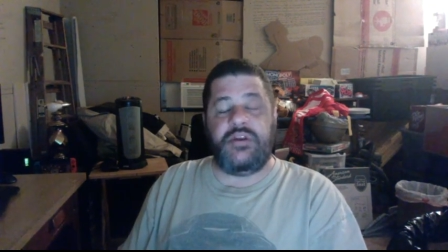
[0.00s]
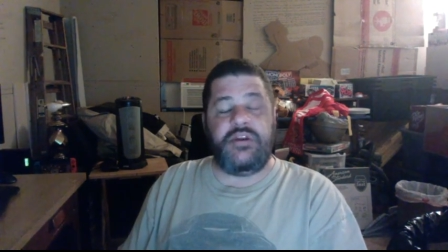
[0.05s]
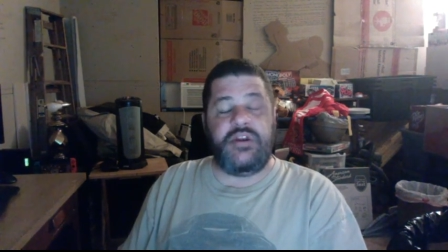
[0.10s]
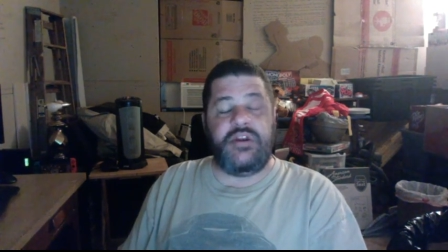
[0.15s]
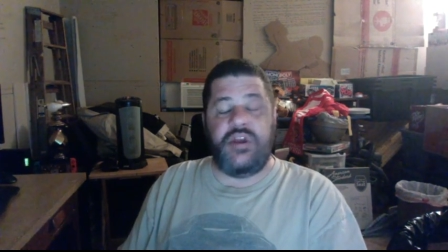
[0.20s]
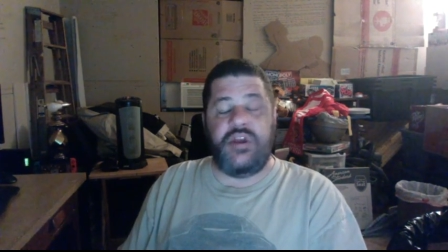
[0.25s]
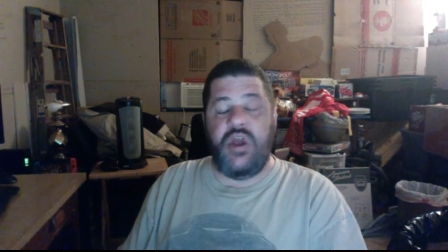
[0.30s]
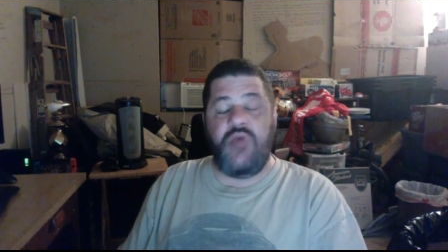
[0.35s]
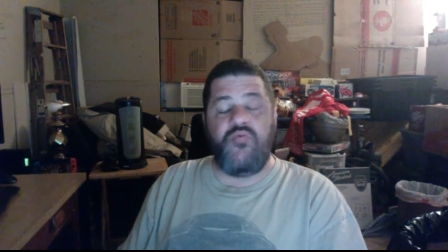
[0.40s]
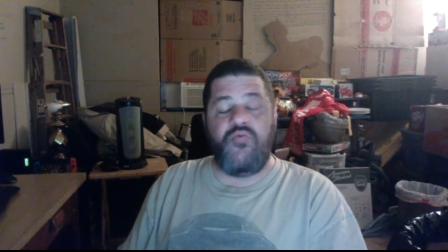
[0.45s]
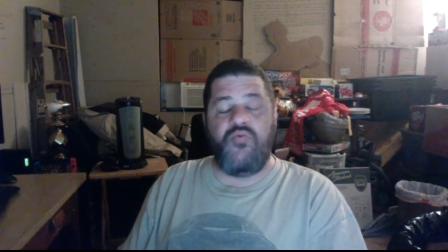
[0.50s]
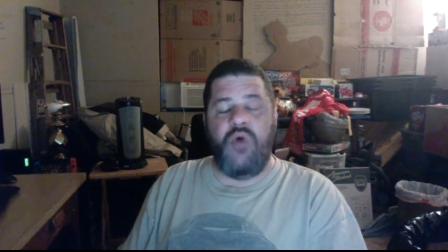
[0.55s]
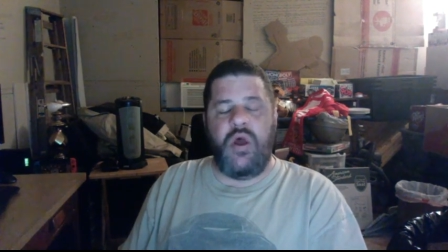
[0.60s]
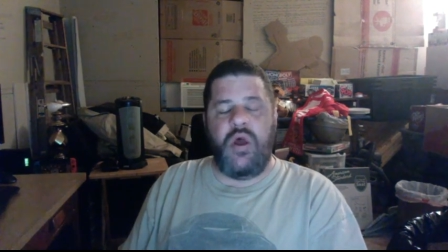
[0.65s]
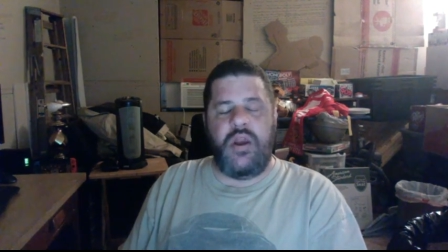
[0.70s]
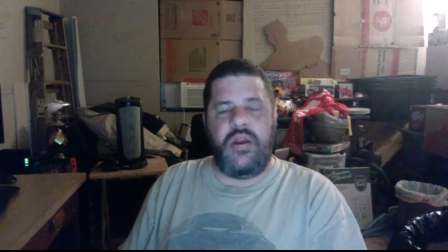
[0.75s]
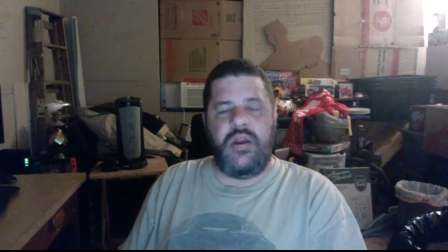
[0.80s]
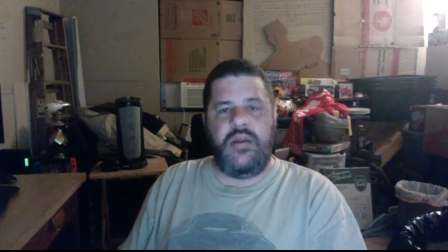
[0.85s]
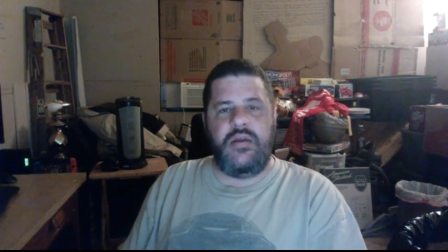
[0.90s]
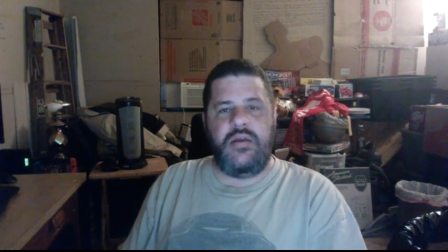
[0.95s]
no one
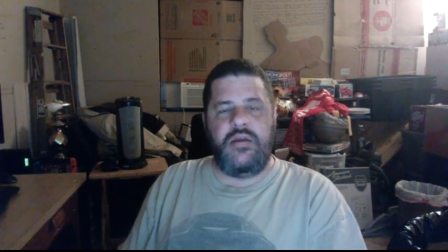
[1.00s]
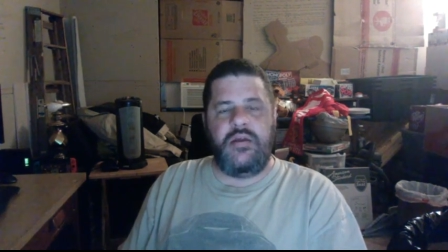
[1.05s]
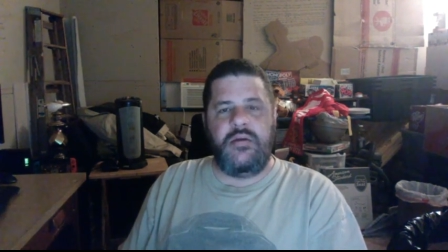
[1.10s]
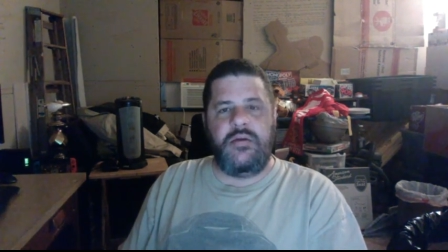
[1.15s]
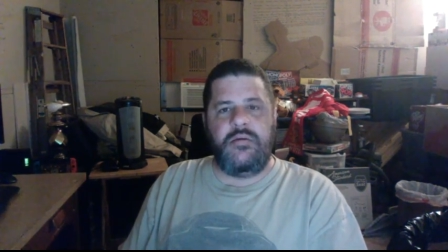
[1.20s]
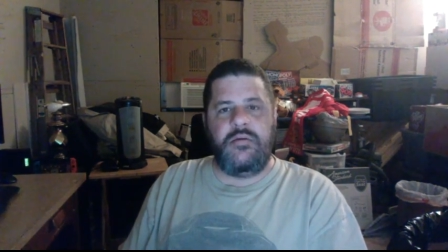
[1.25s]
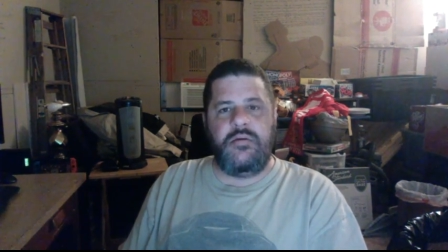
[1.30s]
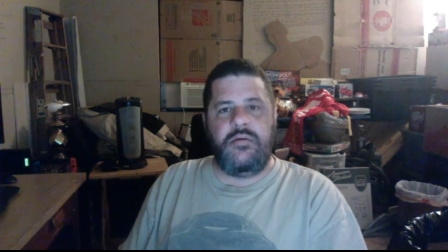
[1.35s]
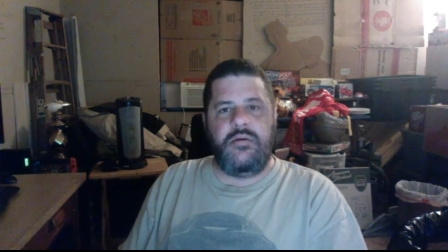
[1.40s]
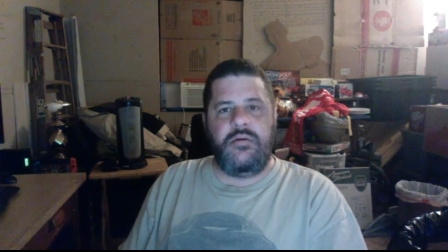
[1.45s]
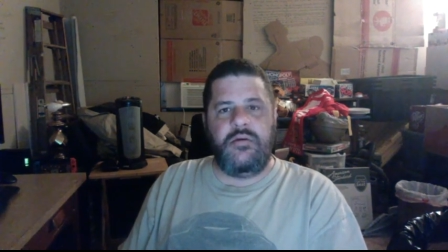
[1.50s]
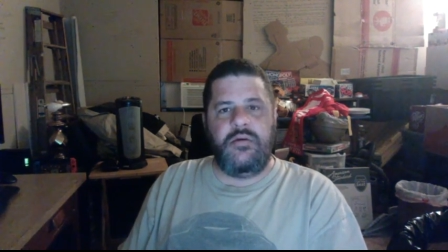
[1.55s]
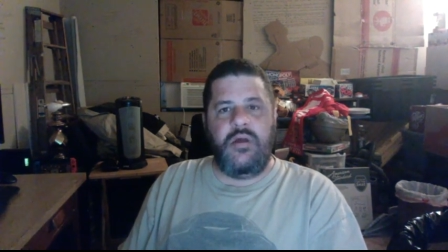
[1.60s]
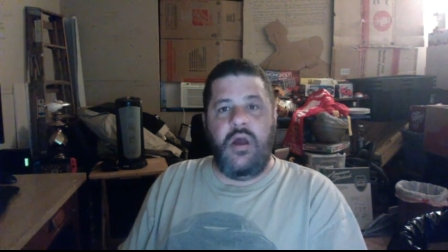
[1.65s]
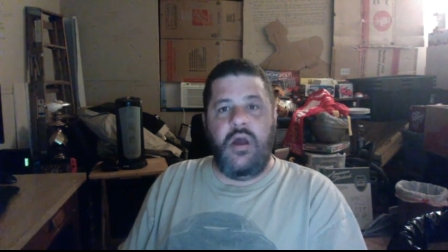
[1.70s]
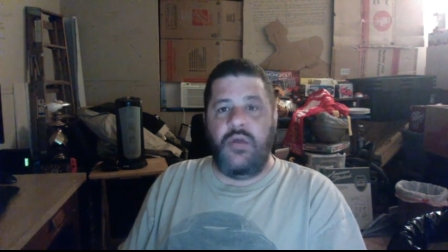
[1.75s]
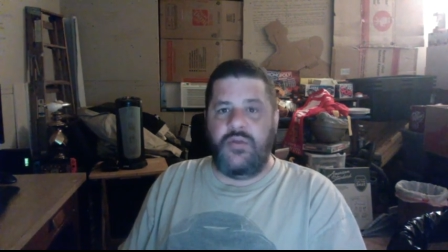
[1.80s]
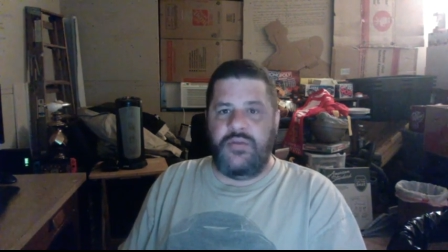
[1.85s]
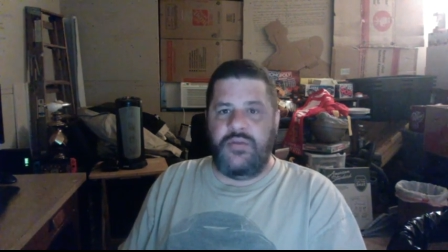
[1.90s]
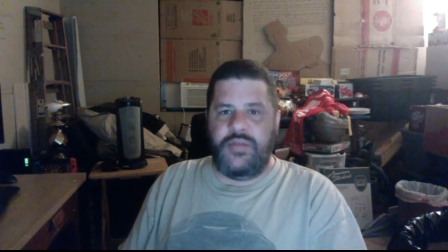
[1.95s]

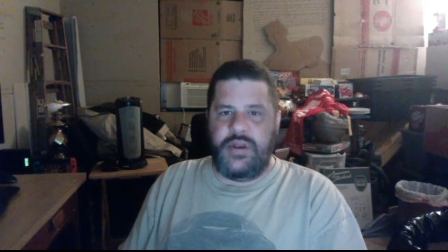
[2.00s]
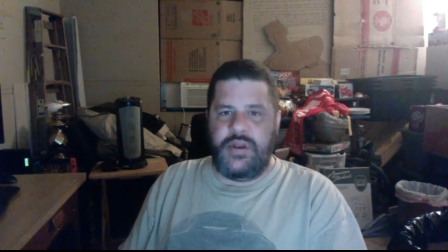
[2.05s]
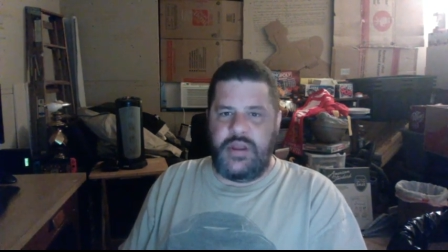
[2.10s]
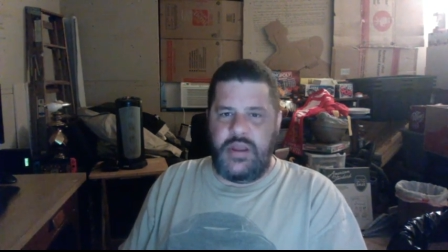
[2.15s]
other than